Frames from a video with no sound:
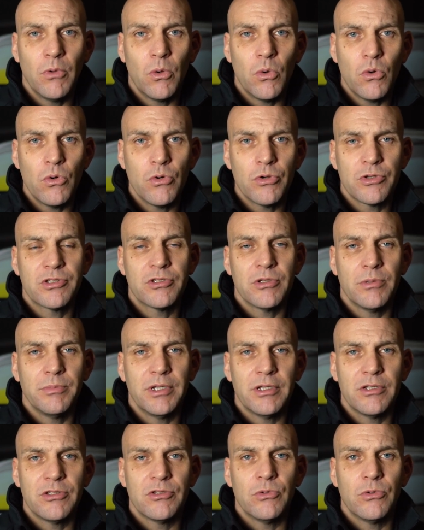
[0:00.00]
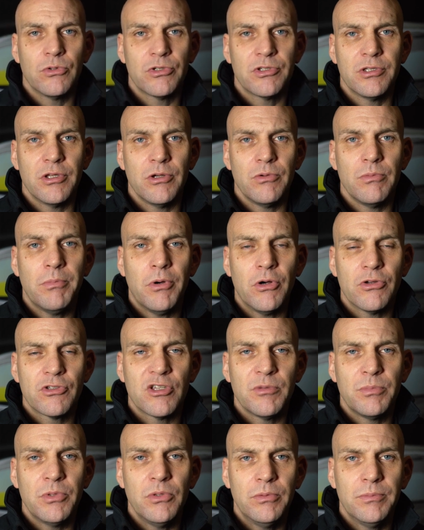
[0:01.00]
awesome exhaust note
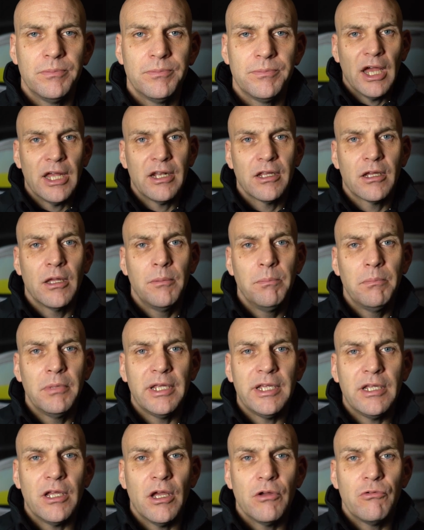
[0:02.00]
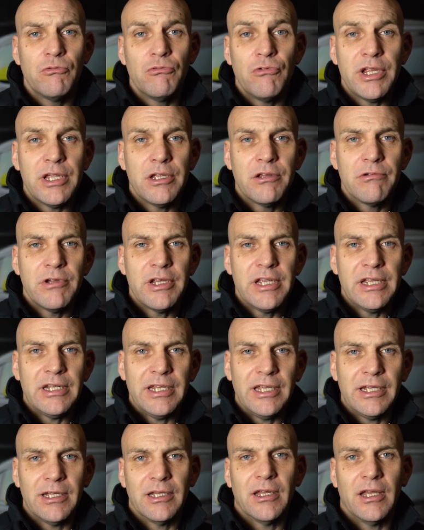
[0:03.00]
possible, and a complete
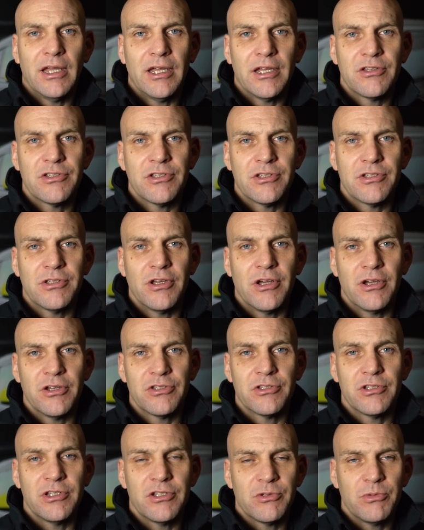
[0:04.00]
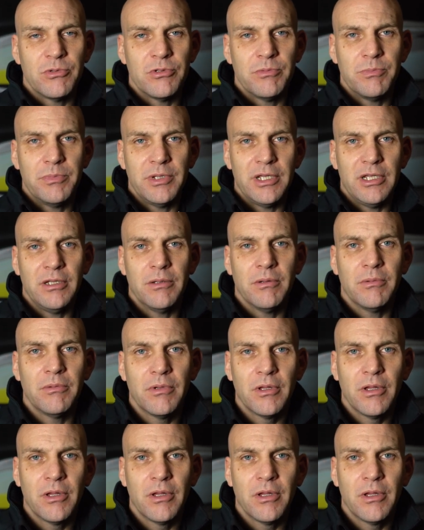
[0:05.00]
re-greening exercise. So this would be